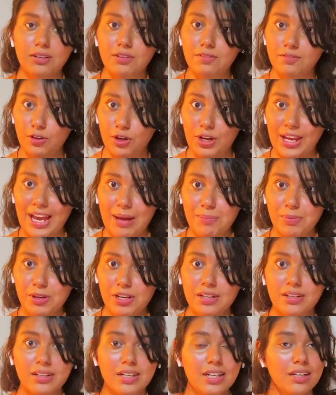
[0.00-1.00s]

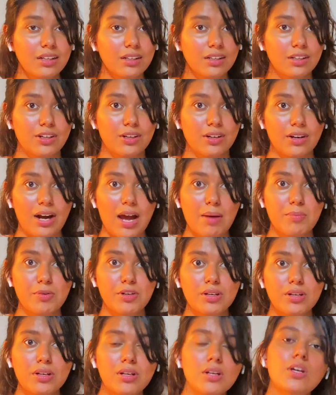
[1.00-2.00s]
vocabulary,
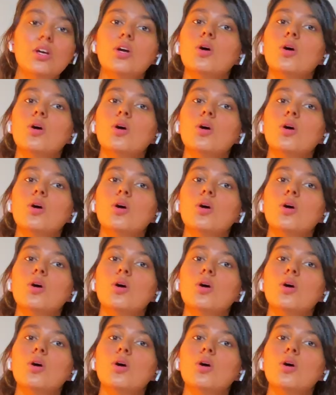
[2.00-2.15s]
grammar.